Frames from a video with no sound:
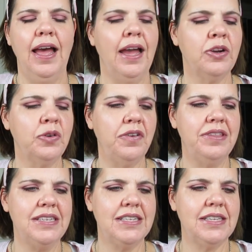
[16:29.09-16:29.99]
I don't know if
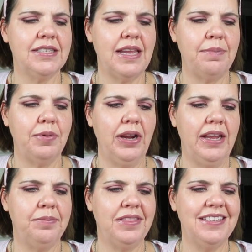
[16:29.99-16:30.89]
this is the same
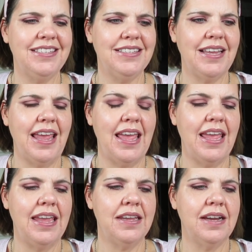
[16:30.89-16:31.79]
brand, but this is
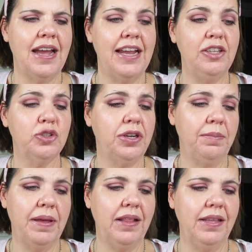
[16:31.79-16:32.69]
a ice
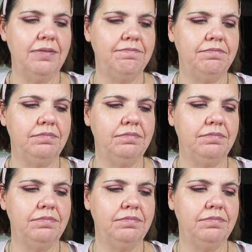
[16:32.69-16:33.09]
cream palette.